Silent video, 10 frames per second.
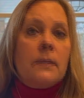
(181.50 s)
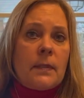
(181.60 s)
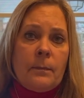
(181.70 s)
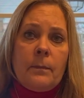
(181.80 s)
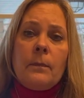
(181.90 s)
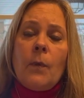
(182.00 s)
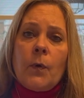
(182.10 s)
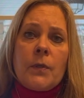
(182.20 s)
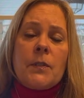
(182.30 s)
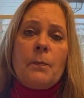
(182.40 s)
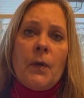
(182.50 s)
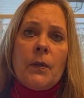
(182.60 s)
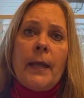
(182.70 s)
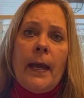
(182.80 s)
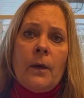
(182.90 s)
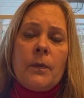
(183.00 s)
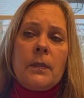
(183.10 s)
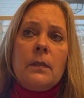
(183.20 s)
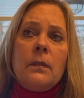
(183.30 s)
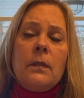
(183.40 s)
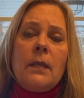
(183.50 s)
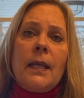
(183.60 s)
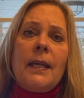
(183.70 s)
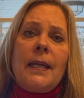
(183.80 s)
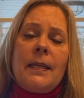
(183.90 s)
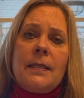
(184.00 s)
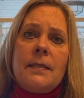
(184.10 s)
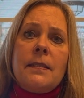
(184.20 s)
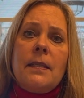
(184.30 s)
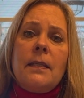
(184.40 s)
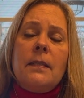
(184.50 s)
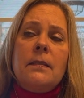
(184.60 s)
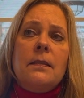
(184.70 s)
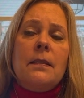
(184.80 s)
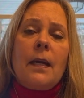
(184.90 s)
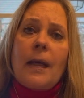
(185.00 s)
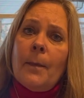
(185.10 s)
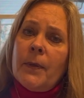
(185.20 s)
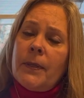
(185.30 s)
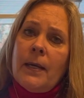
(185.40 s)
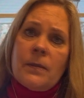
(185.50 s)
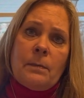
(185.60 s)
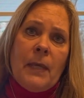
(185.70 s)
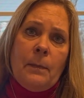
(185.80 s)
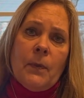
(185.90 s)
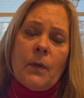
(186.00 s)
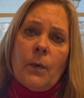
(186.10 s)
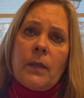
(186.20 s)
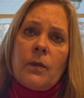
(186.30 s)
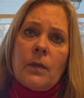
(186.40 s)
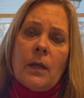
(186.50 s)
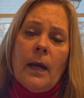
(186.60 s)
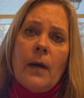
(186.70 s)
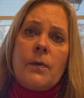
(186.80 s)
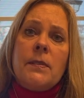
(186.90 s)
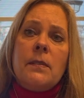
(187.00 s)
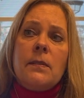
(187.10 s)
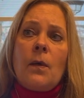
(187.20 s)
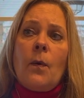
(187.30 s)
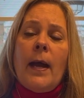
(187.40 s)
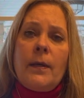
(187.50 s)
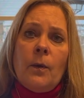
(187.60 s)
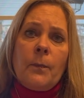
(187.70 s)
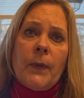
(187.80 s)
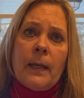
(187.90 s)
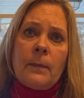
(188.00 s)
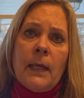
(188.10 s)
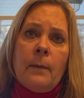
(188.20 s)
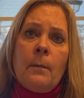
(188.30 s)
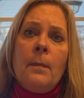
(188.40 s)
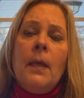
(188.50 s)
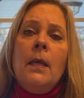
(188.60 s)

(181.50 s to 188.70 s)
Some owners pulled out. It is a couple thousand people going through your house, so I don't blame them.